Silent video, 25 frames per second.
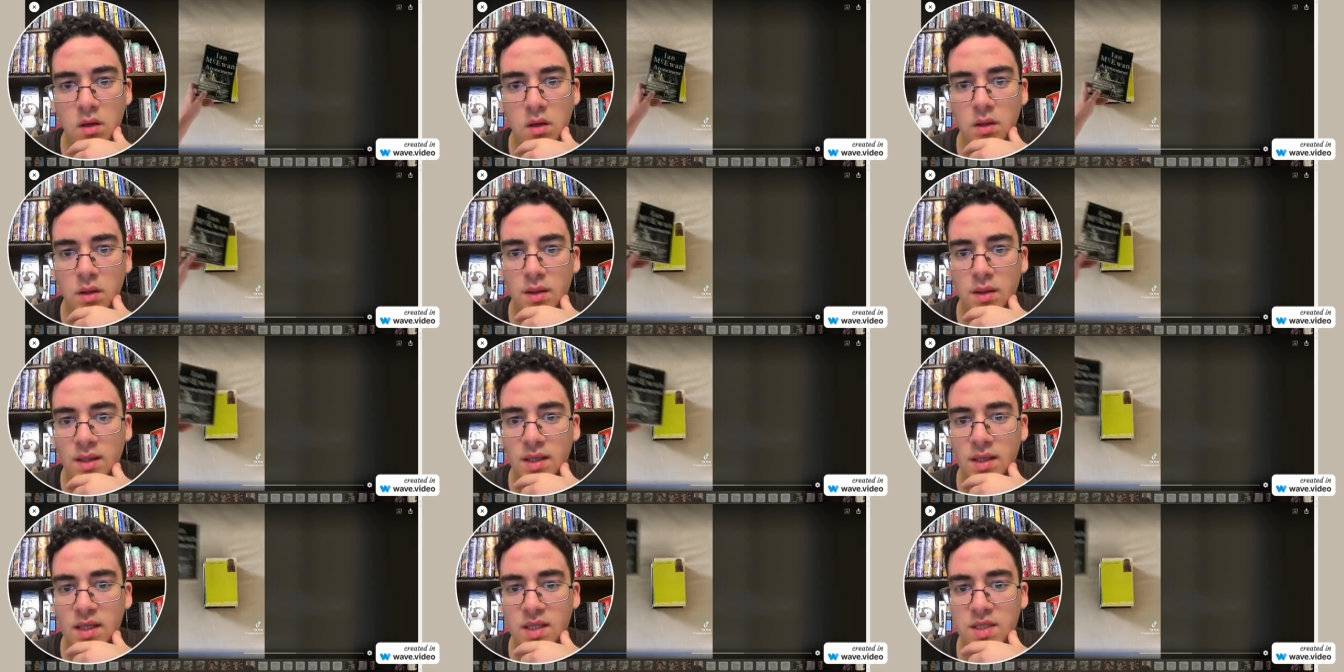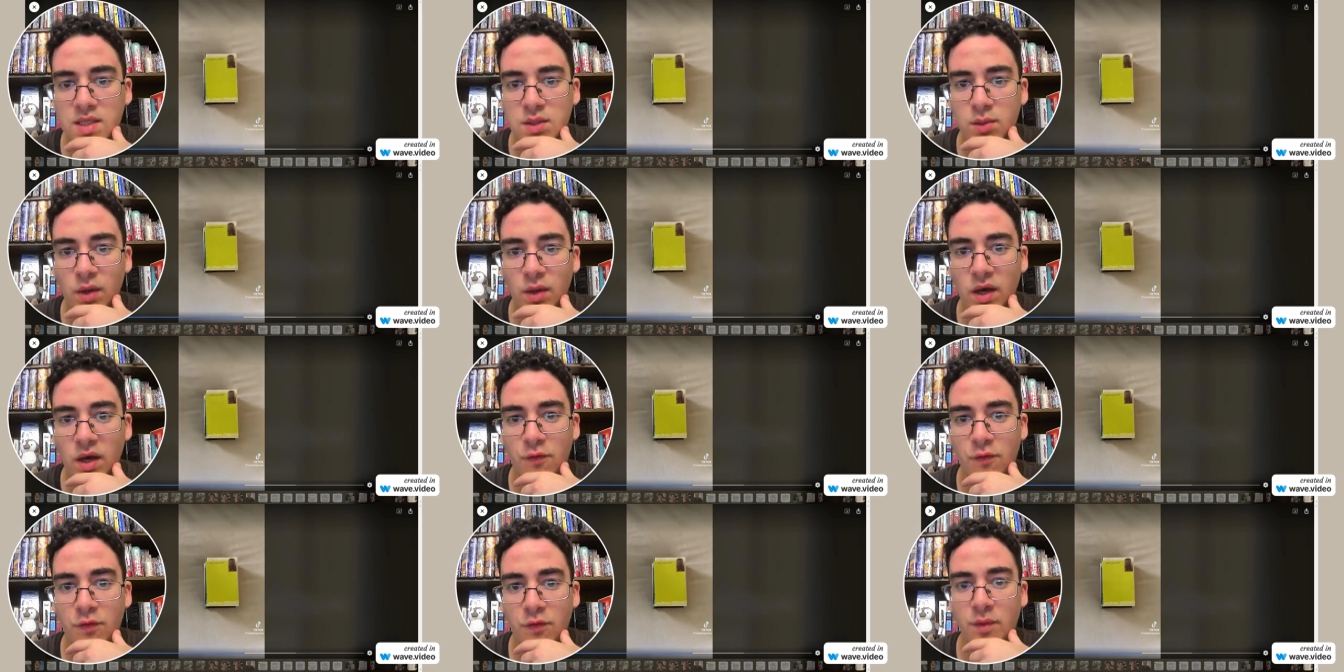Next,
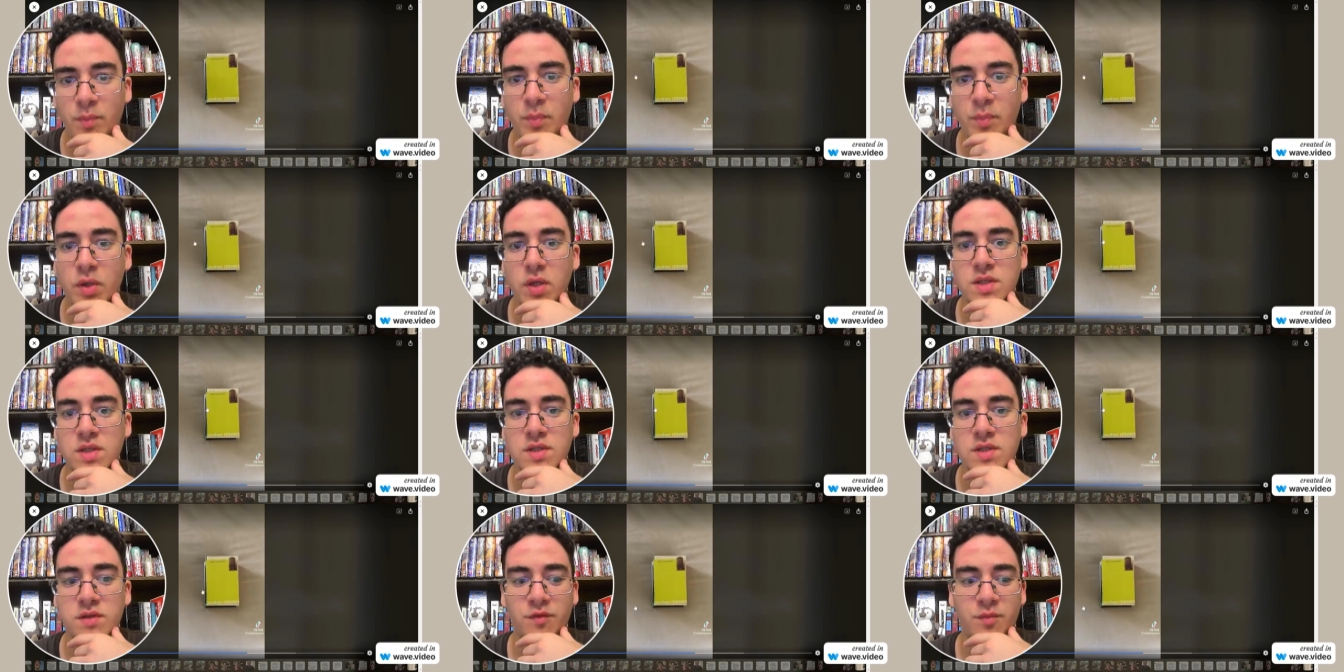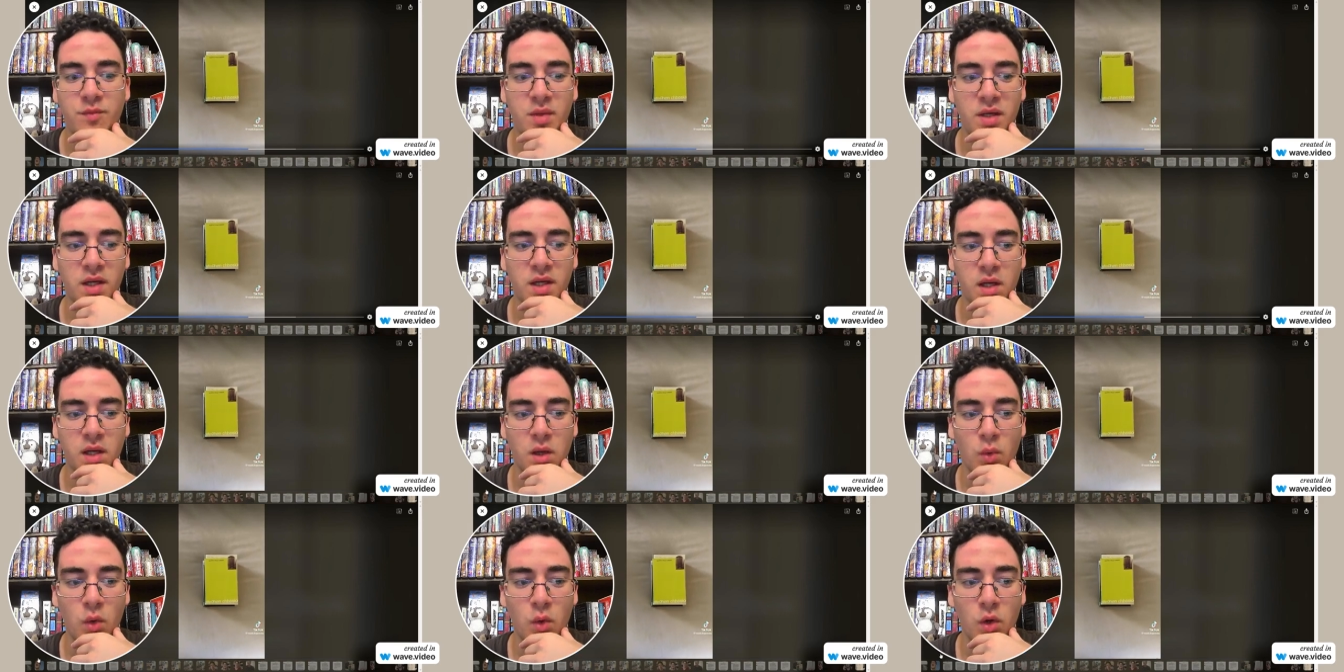we have The Perks of
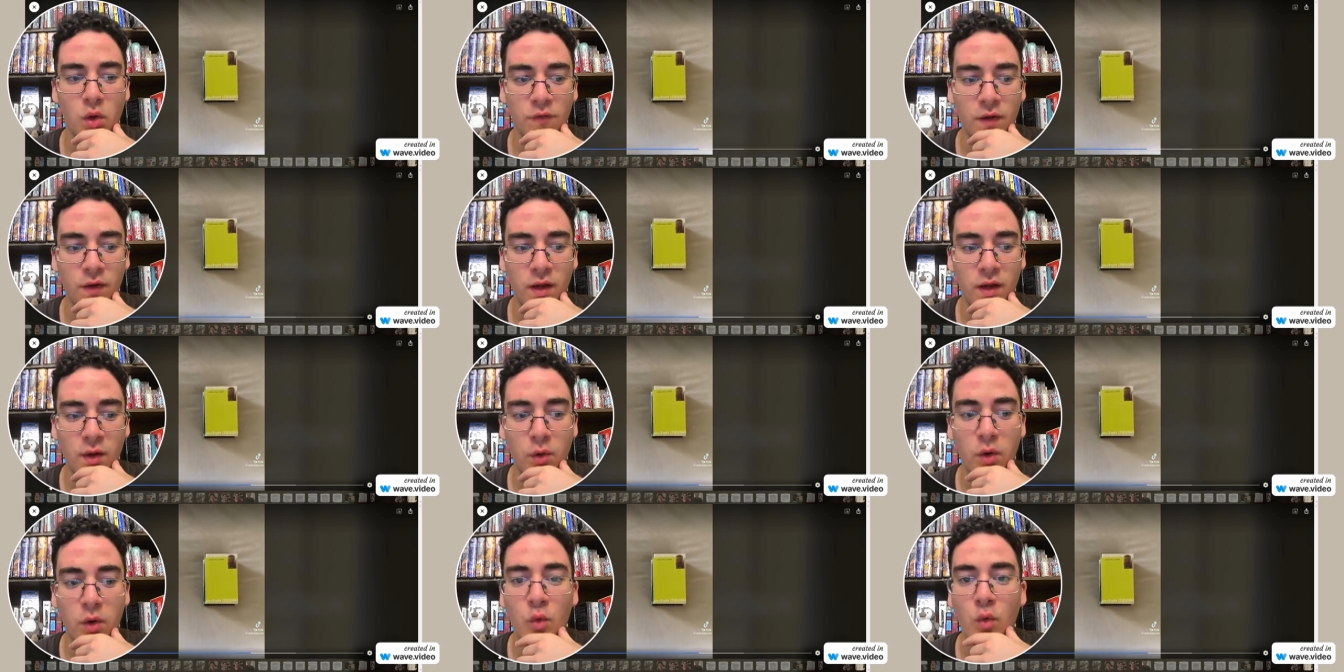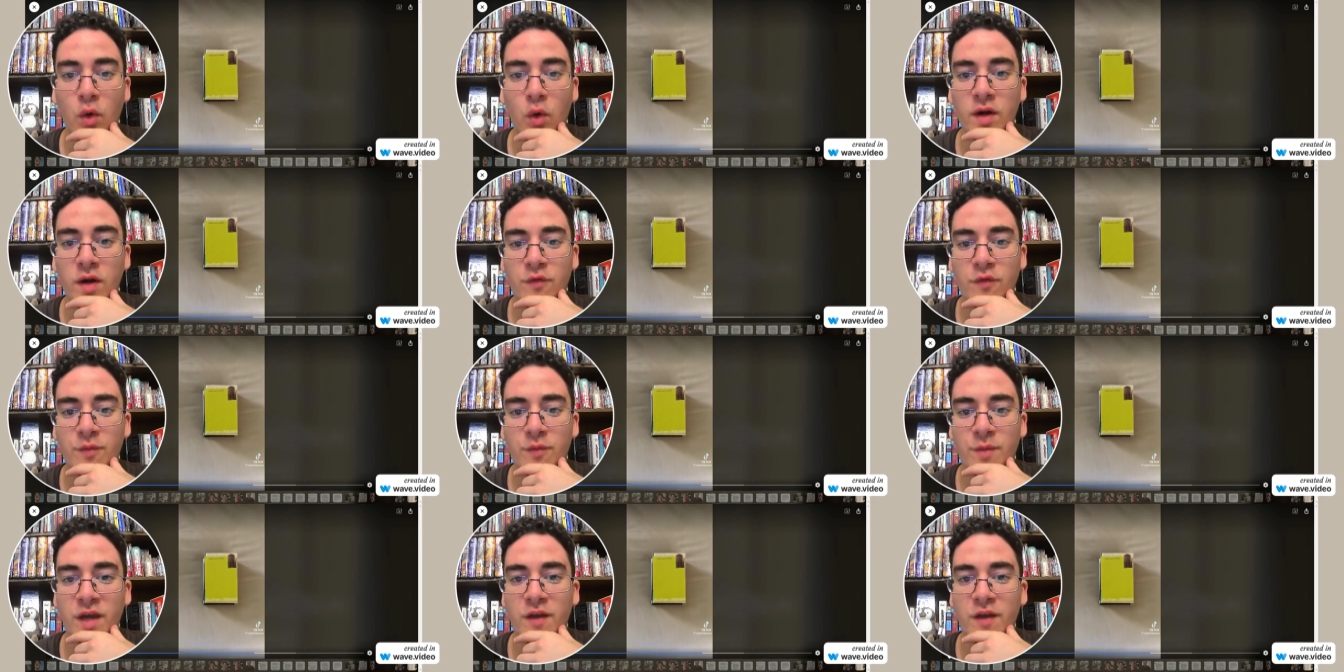Being a Wallflower, one
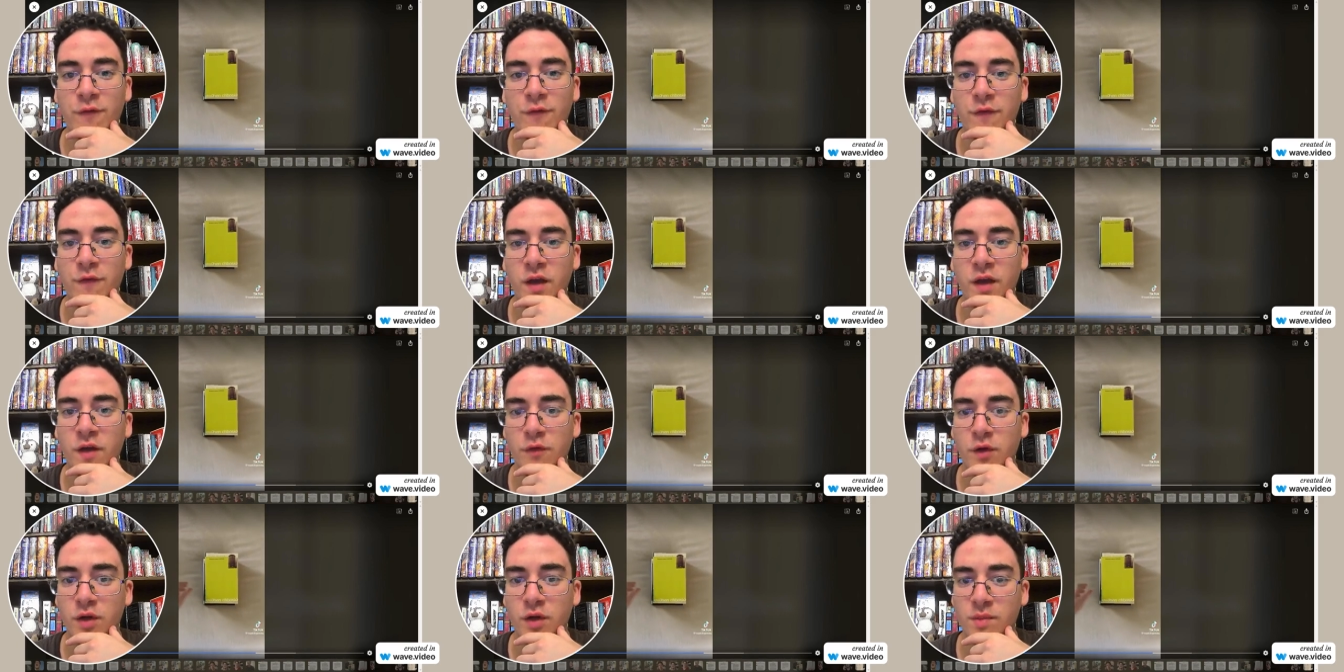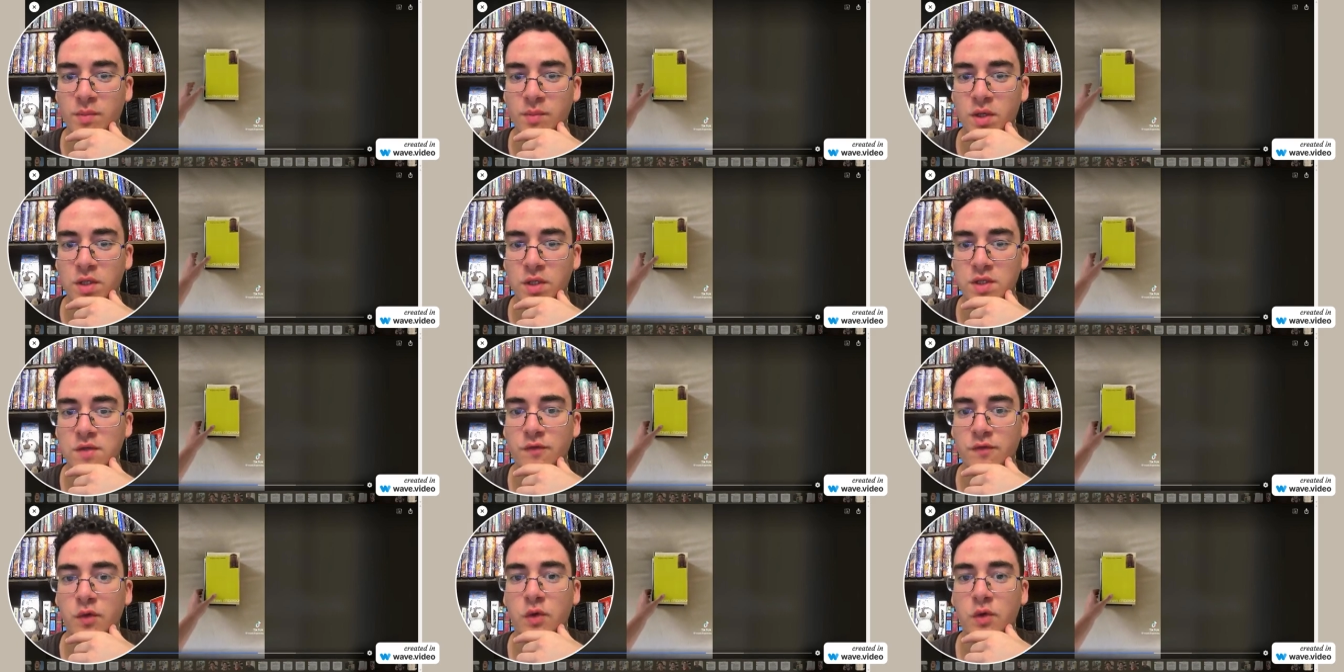of my favorite
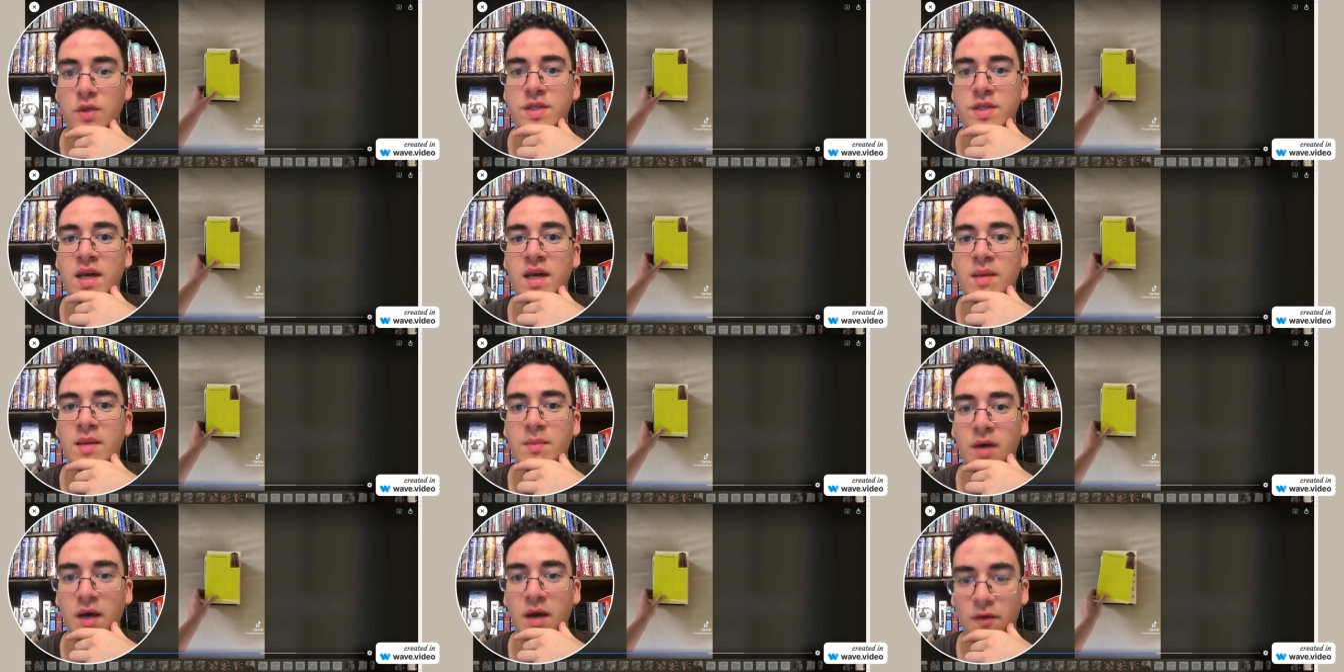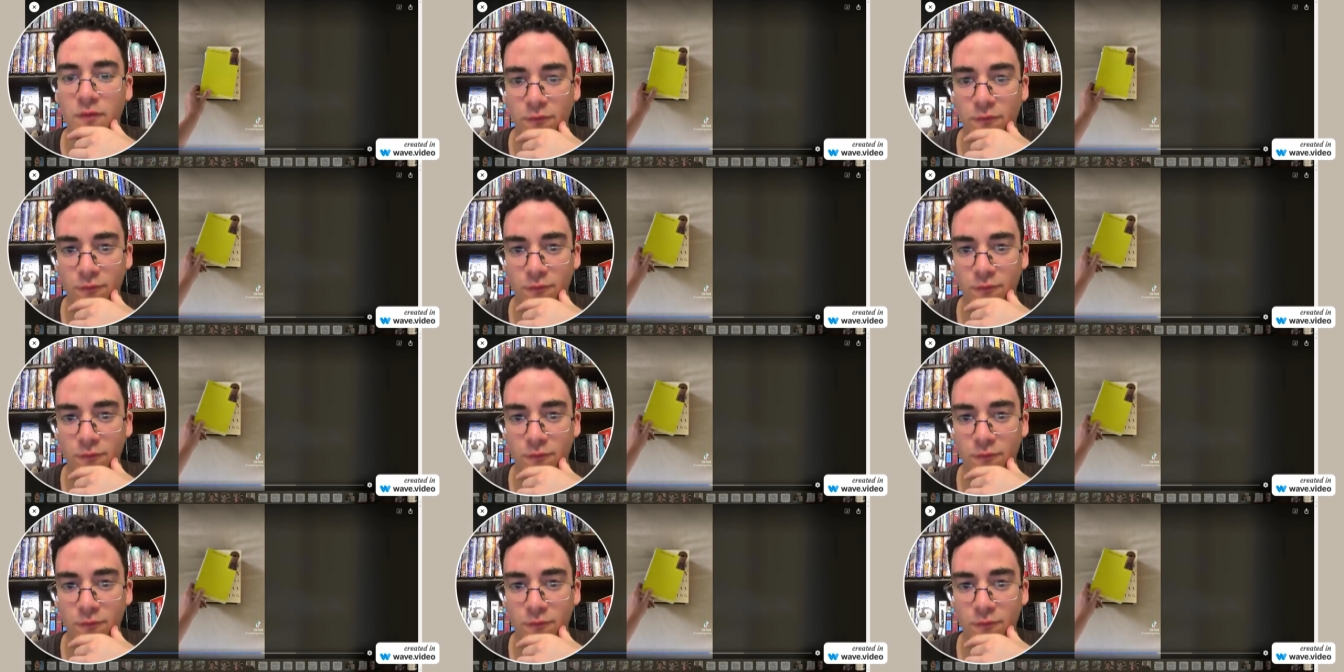books of all time.